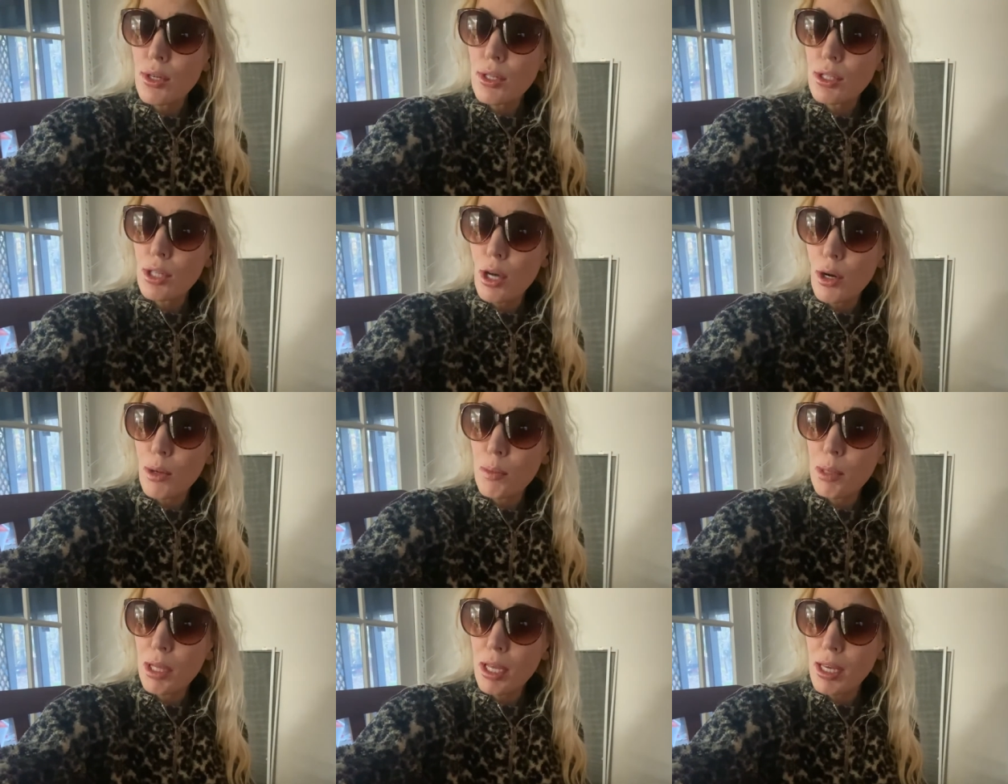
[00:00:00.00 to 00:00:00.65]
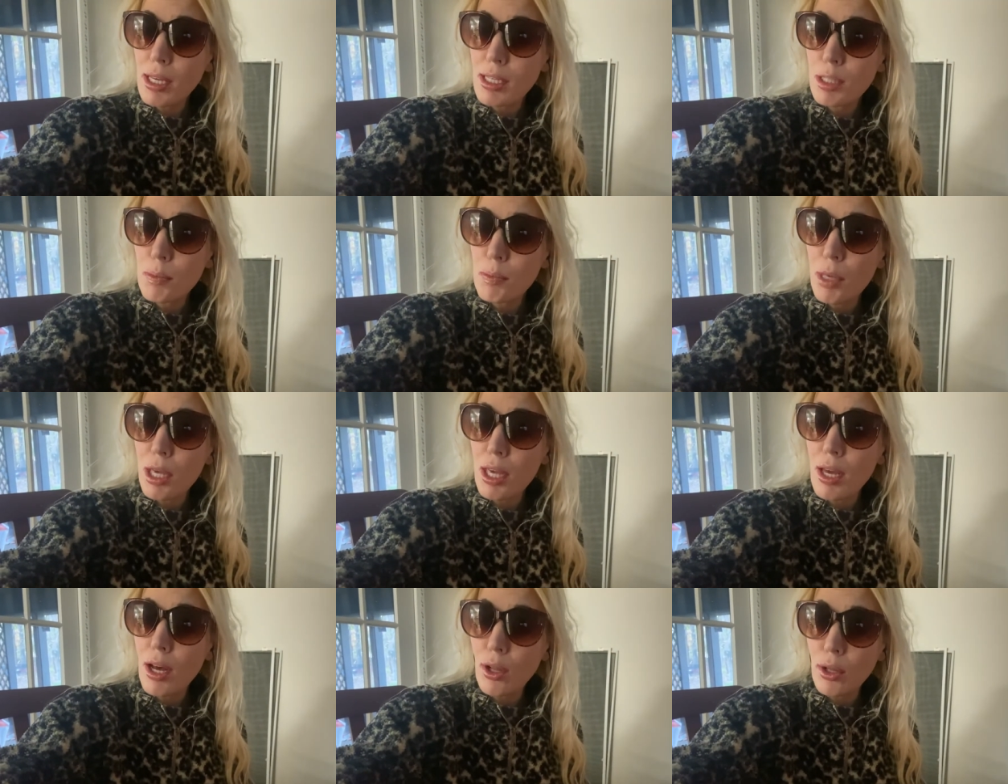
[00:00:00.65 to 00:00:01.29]
So please
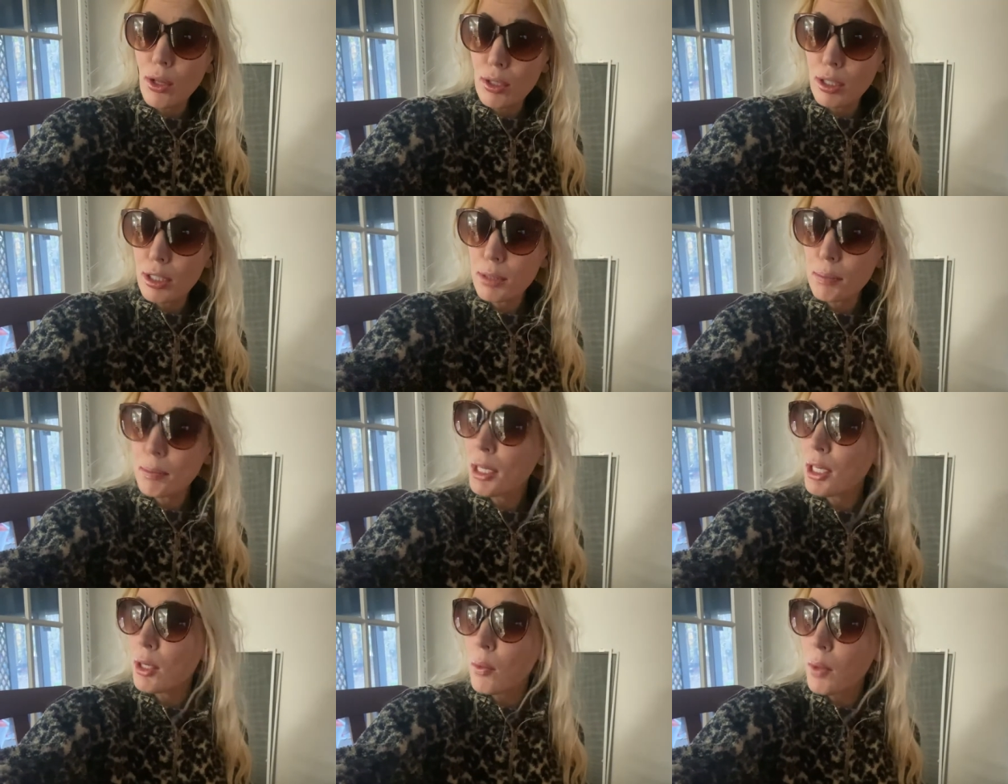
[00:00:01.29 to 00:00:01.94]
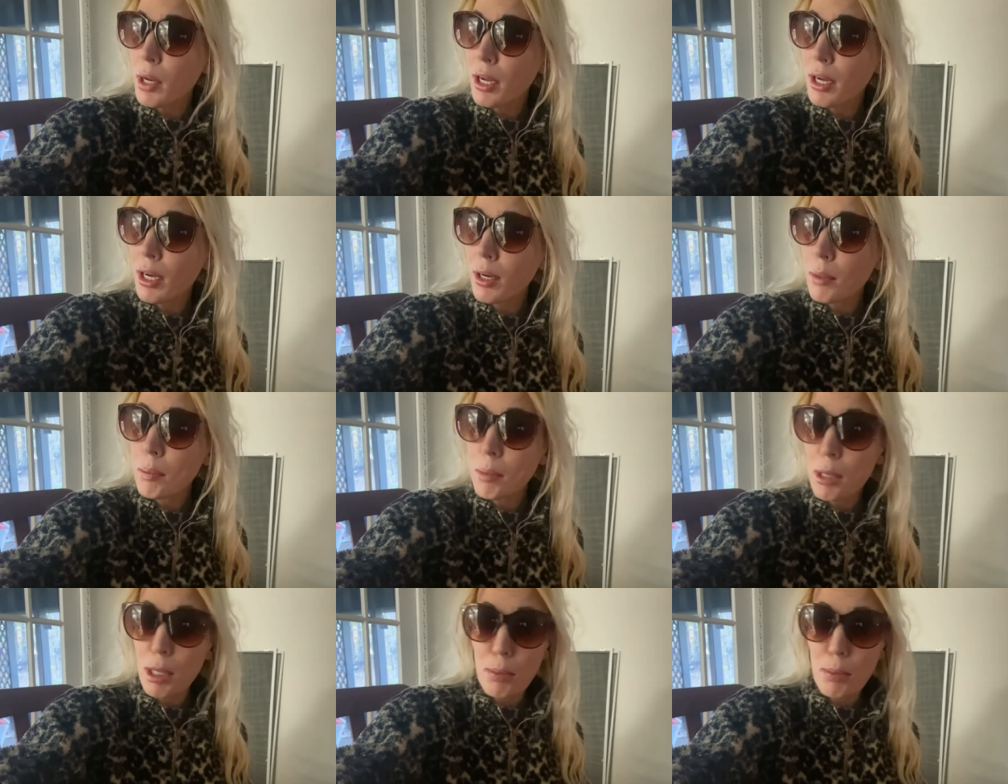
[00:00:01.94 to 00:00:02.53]
be alert, be aware, be